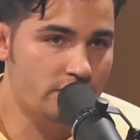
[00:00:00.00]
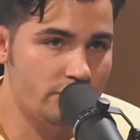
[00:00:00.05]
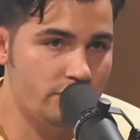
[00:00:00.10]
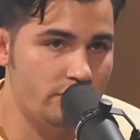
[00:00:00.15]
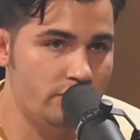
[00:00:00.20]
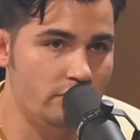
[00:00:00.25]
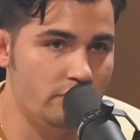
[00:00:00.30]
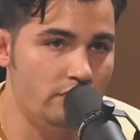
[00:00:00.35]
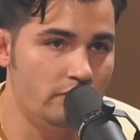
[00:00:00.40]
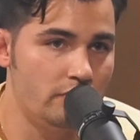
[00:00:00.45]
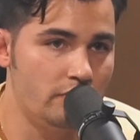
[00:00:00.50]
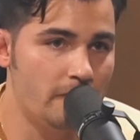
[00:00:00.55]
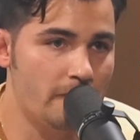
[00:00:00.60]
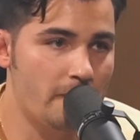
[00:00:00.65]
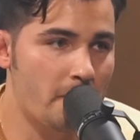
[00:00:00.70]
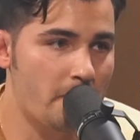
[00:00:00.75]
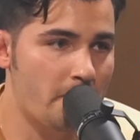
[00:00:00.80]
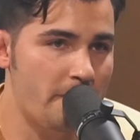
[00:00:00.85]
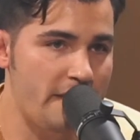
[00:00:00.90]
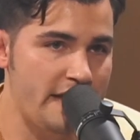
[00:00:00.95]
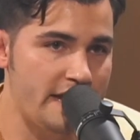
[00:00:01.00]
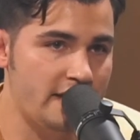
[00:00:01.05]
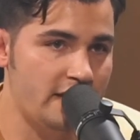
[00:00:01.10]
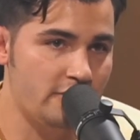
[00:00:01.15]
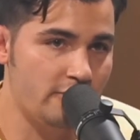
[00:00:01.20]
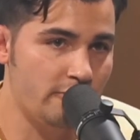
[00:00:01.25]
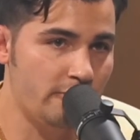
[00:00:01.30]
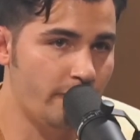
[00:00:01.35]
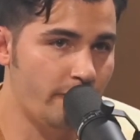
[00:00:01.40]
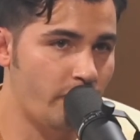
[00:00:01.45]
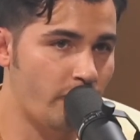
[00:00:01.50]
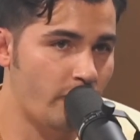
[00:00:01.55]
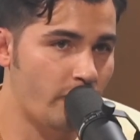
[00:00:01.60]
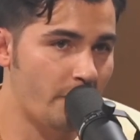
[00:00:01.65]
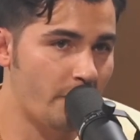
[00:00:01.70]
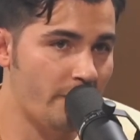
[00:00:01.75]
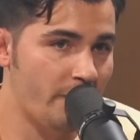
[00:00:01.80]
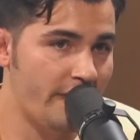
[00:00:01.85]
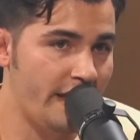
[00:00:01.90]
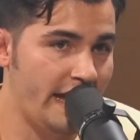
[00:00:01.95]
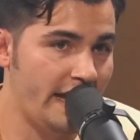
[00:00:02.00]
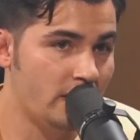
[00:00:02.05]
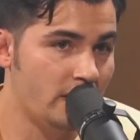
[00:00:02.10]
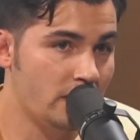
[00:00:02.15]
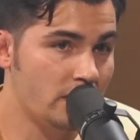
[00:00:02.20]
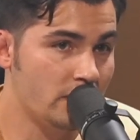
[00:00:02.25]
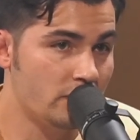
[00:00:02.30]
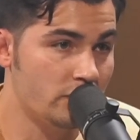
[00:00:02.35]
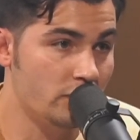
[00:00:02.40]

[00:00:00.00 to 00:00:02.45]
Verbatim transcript: to make a uniform that